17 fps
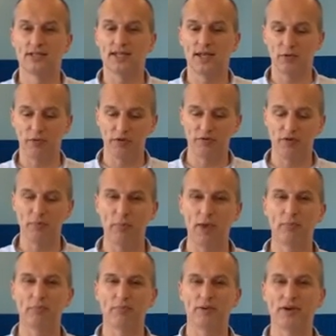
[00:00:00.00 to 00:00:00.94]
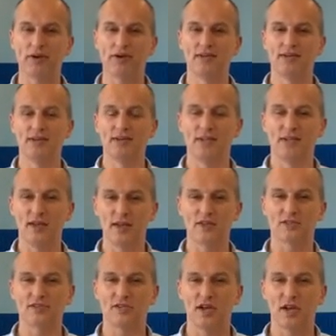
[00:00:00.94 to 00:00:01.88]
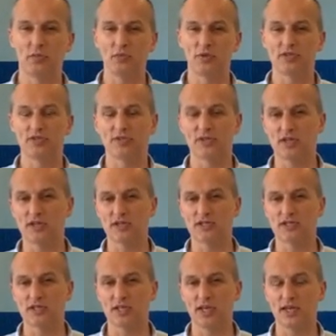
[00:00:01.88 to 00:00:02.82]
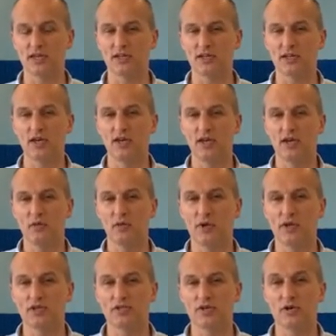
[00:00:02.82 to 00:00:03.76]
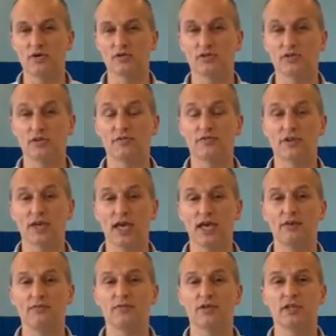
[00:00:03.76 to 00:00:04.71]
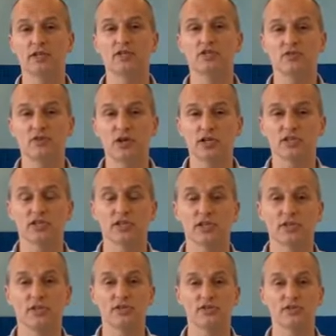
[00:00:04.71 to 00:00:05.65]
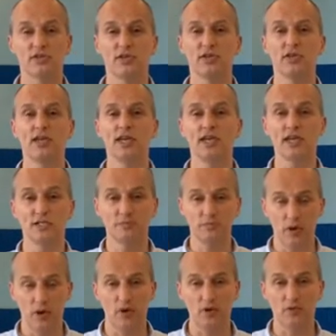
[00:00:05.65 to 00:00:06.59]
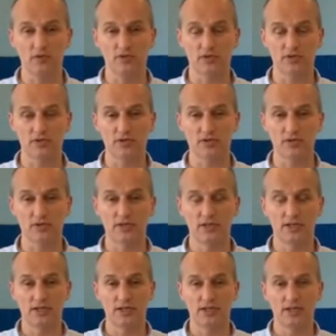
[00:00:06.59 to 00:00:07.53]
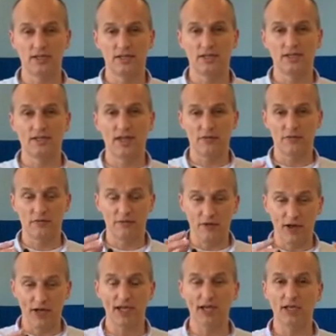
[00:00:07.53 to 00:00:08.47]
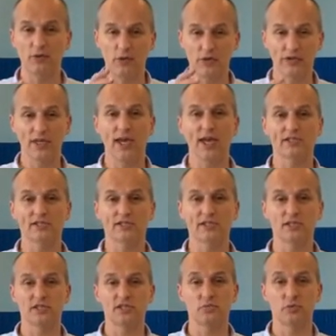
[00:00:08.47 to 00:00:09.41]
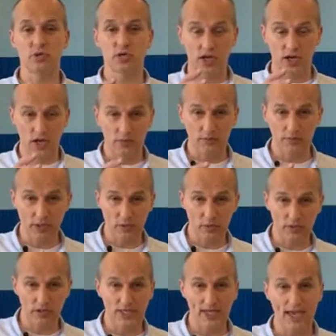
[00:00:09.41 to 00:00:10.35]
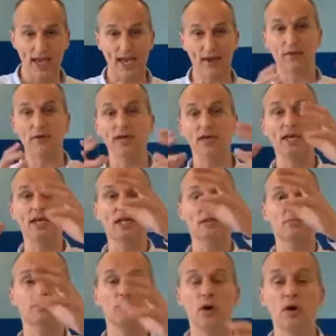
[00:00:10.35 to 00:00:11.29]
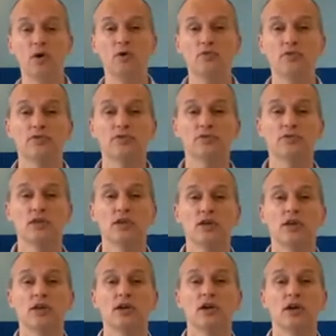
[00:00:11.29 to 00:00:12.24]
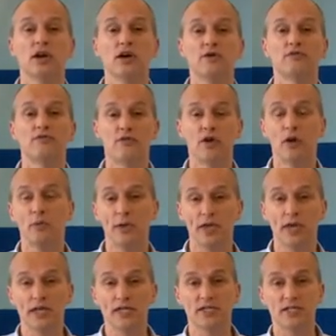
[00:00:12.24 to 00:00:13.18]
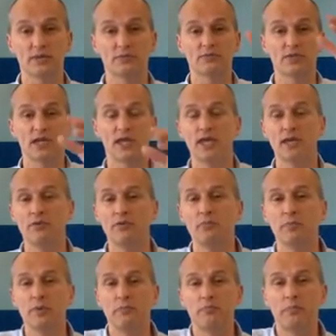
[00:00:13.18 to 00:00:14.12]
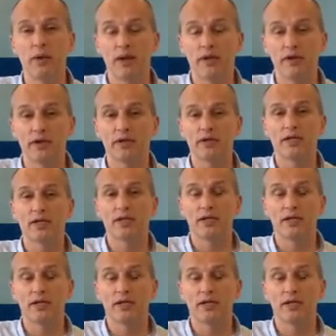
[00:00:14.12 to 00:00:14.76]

Now we remember last time we studied together when Joseph gave the instruction concerning his bones, that finally when the Exodus would come, they would carry his bones from Egypt, that he would be buried